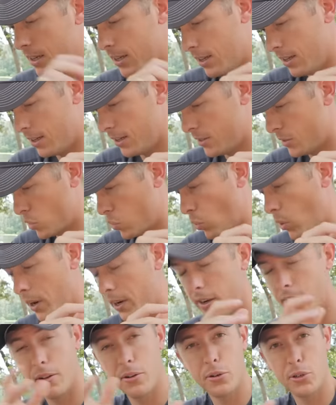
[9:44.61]
This
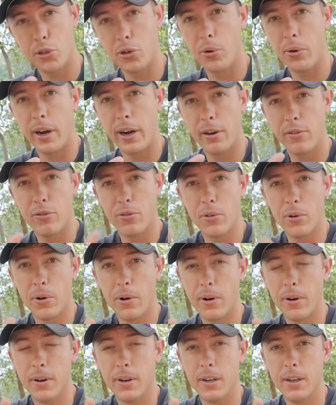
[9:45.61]
white color is great
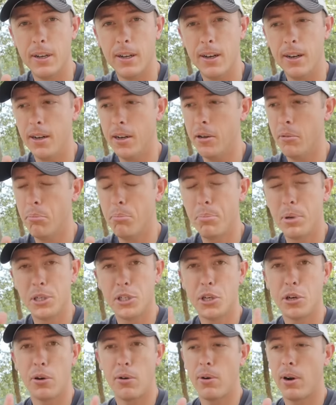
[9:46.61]
for
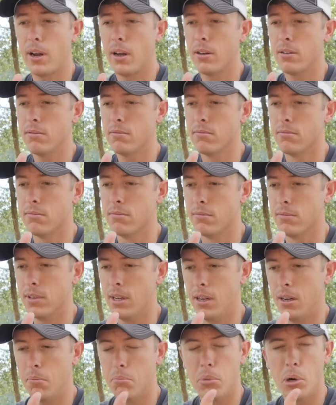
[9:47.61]
pitching around
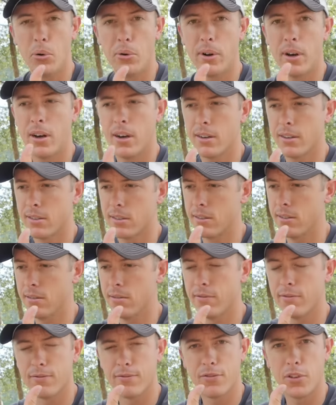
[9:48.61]
boat docks
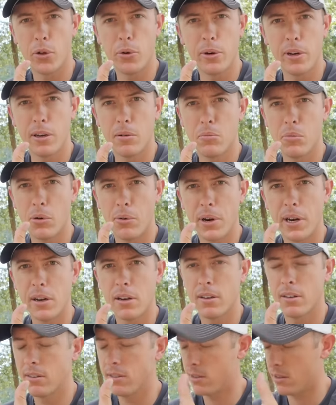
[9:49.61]
and floating
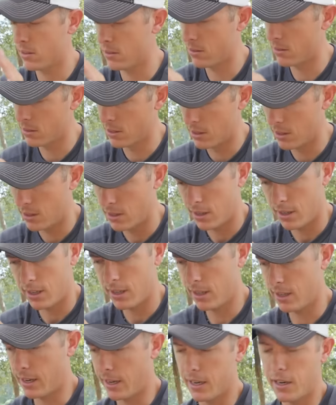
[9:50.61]
marinas and
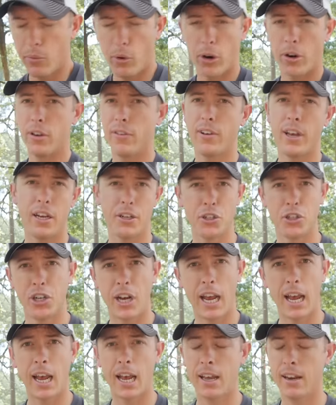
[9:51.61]
anywhere you've got
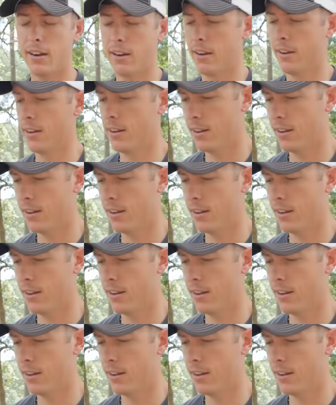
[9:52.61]
shad.